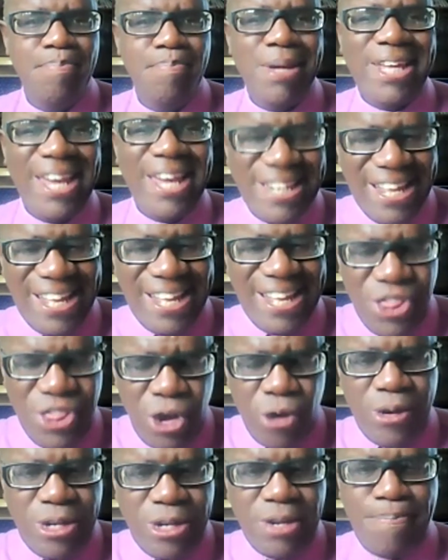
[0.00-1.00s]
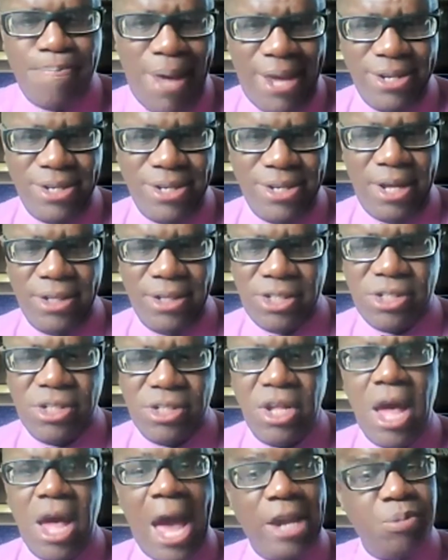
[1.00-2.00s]
beginning their
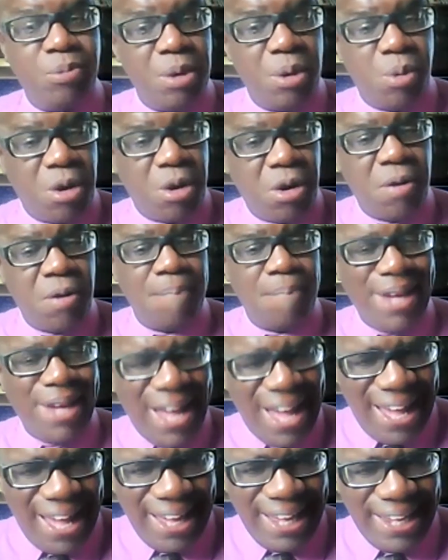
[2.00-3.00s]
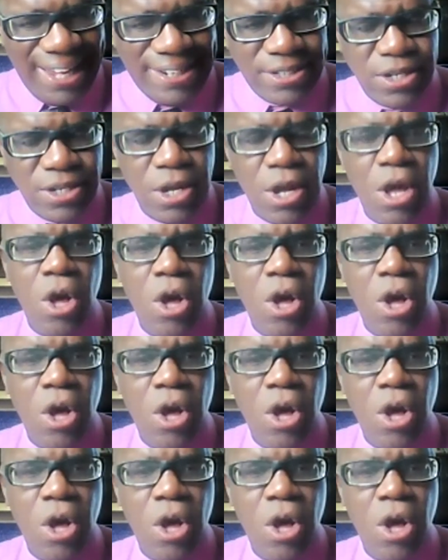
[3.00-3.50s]
independence. And we were behind.